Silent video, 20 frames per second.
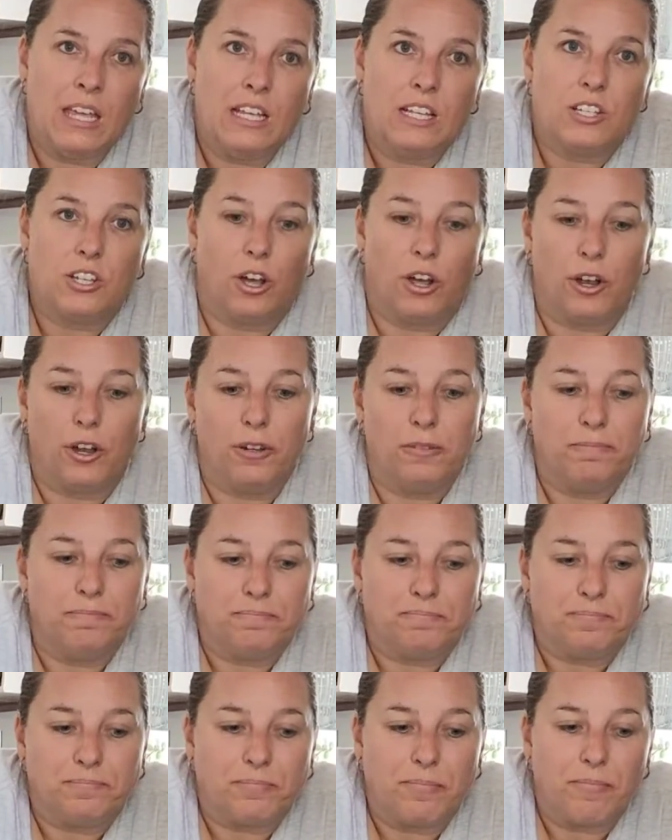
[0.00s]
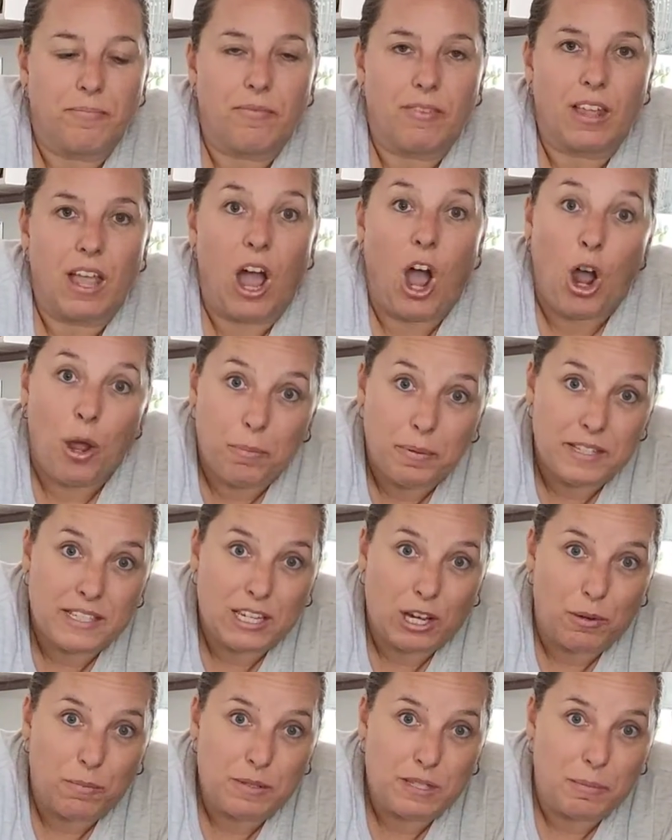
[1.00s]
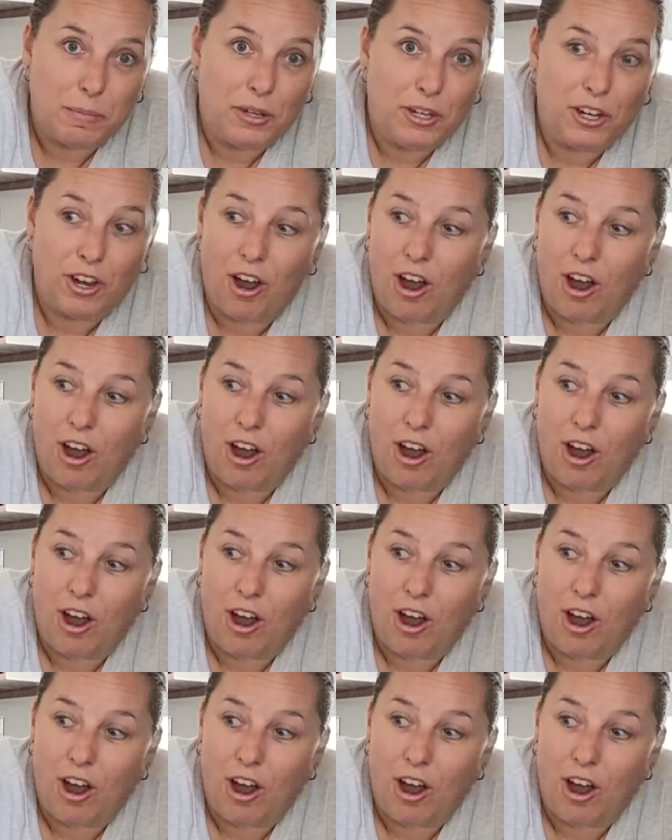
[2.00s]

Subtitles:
So I hope this helps some of you